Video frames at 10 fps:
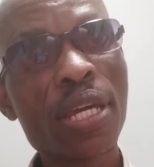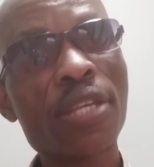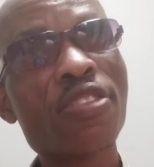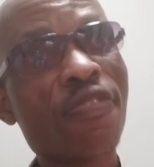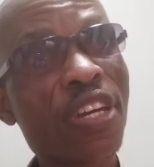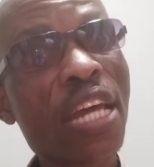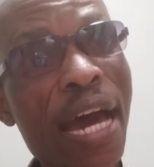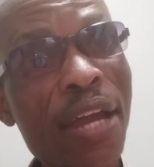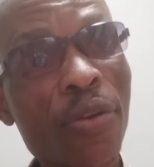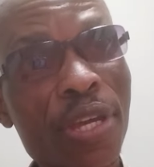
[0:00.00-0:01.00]
is
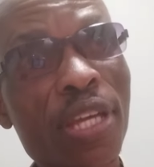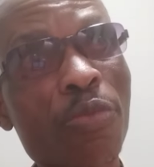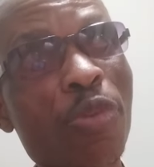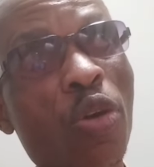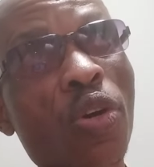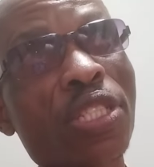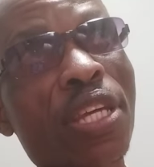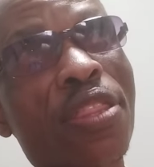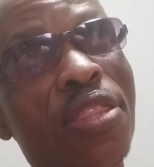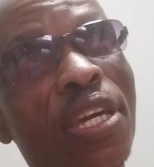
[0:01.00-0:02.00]
very arrogant because
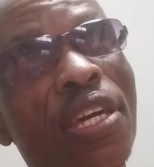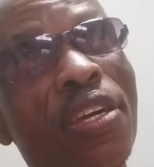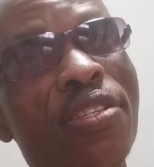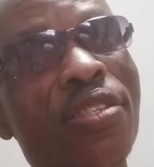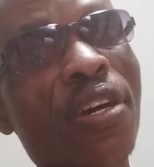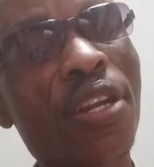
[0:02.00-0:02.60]
he thinks he's the